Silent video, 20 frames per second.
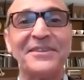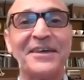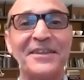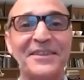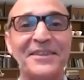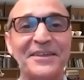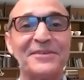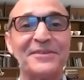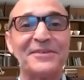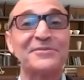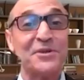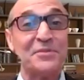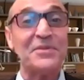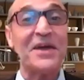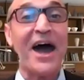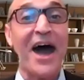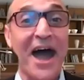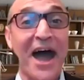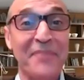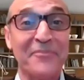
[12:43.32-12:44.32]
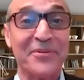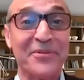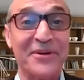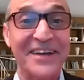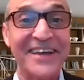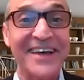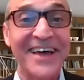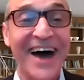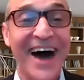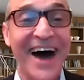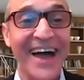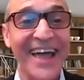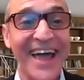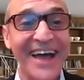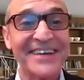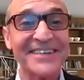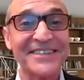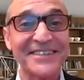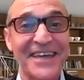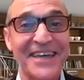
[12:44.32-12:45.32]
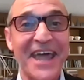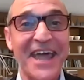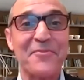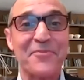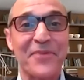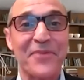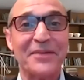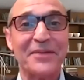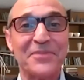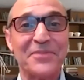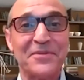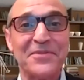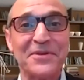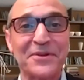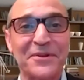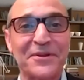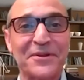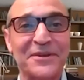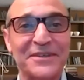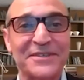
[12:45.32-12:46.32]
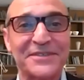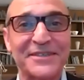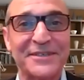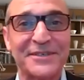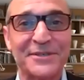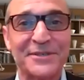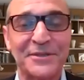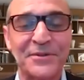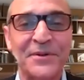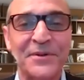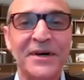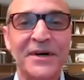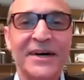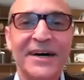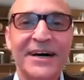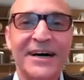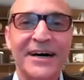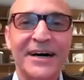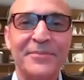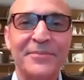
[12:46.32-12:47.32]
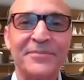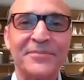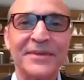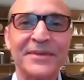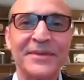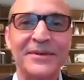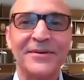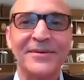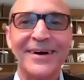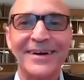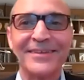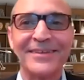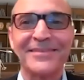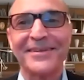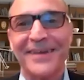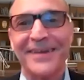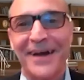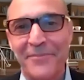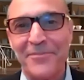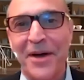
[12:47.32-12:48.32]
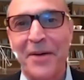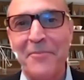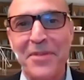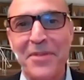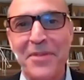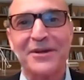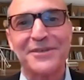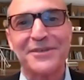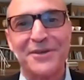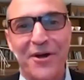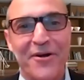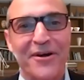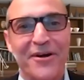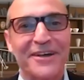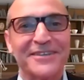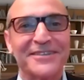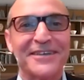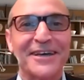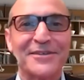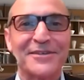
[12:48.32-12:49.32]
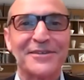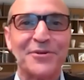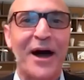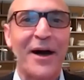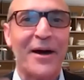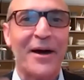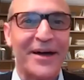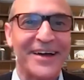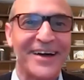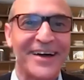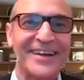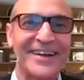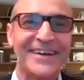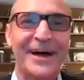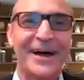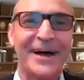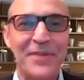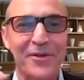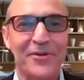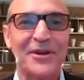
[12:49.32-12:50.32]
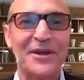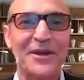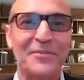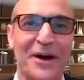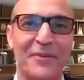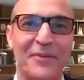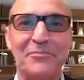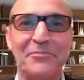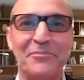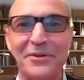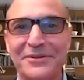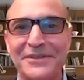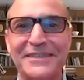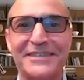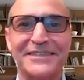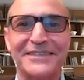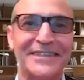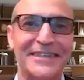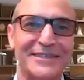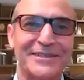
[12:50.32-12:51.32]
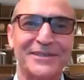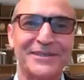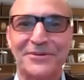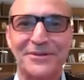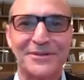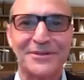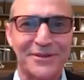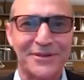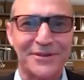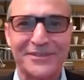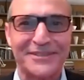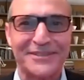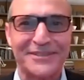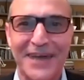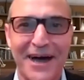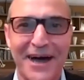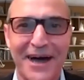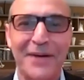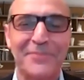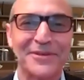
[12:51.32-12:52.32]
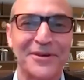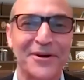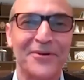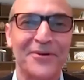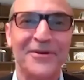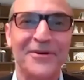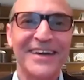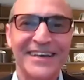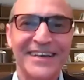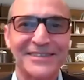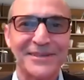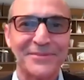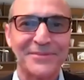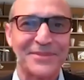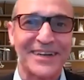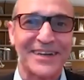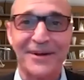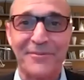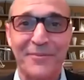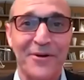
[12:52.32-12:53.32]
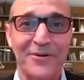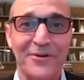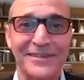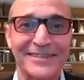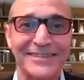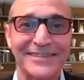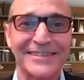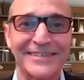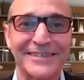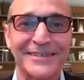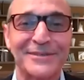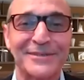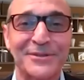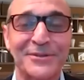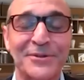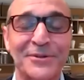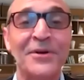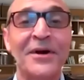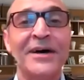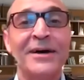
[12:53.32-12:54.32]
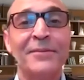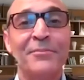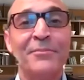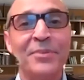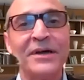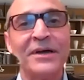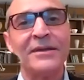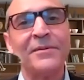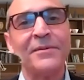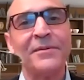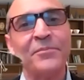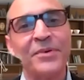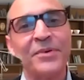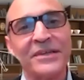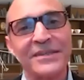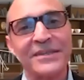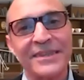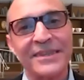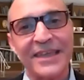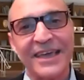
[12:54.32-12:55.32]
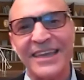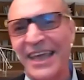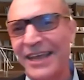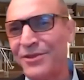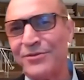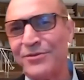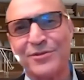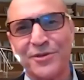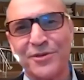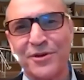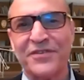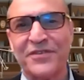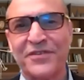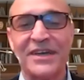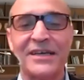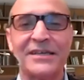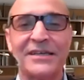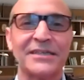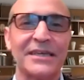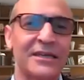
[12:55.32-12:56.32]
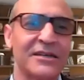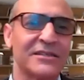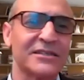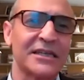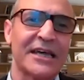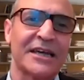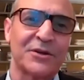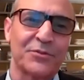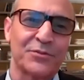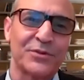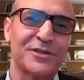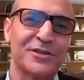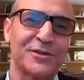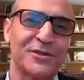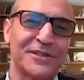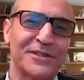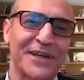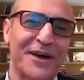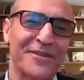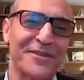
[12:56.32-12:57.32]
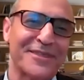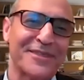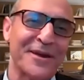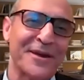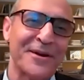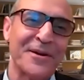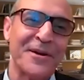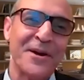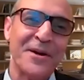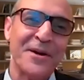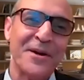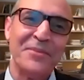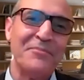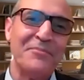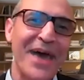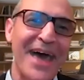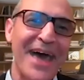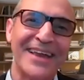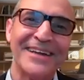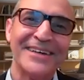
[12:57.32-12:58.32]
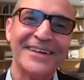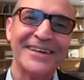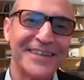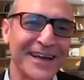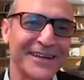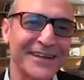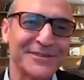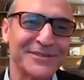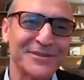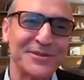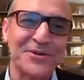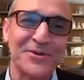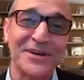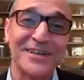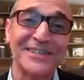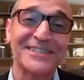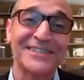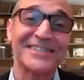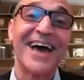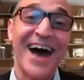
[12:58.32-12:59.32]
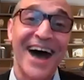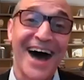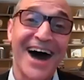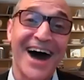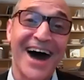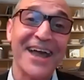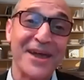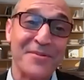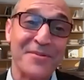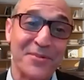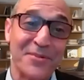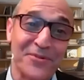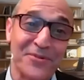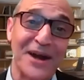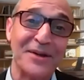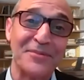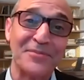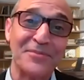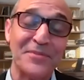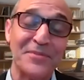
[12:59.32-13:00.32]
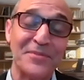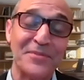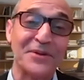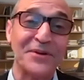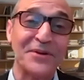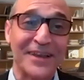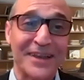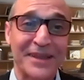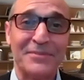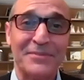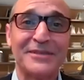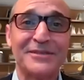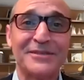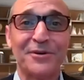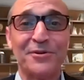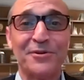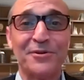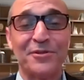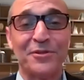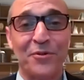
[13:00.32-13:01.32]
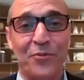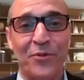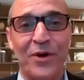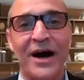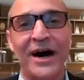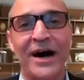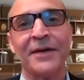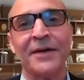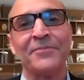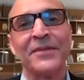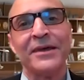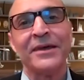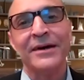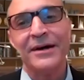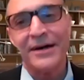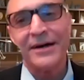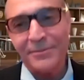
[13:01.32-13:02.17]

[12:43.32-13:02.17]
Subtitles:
that there's going to be a hybrid. I actually am right up the middle on this issue. I'm married to an architect, so I'm hearing about buildings and interiors all the time. So it's something that I'm always listening to. But and they do surveys, and there's a lot of research out there. But Matt, to answer your question, I am right up the middle, and let me tell you the why.